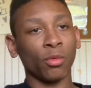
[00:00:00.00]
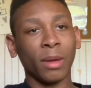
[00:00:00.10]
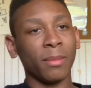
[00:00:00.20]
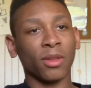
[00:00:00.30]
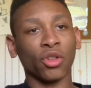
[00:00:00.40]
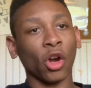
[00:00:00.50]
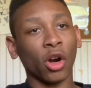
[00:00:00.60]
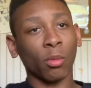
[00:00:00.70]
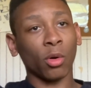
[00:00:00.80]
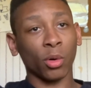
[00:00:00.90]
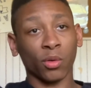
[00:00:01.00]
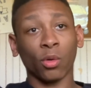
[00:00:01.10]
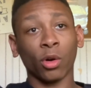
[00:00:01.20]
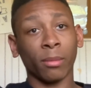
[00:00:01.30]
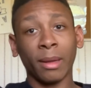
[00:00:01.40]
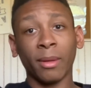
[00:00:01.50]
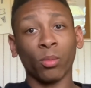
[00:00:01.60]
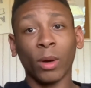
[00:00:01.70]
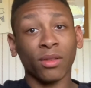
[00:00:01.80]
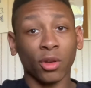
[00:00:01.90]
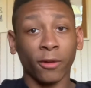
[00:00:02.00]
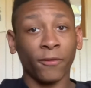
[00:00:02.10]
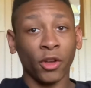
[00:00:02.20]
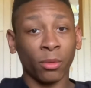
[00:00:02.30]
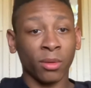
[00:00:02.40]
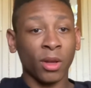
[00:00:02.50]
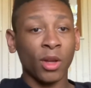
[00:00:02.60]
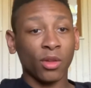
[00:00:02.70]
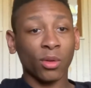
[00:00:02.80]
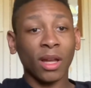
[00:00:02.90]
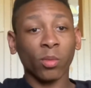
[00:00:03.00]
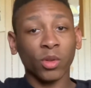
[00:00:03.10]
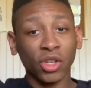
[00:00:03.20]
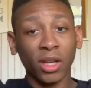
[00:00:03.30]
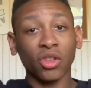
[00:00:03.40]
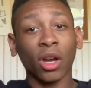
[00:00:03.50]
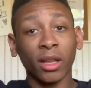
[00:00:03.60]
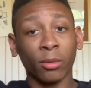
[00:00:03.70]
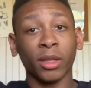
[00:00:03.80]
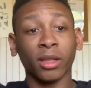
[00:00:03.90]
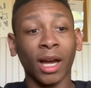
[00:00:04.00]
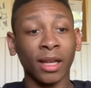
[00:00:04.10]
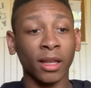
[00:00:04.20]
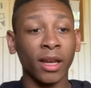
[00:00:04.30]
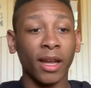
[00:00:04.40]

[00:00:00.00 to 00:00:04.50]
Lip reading: maybe Star Wars or maybe Western films. So that's what changed Hollywood a lot.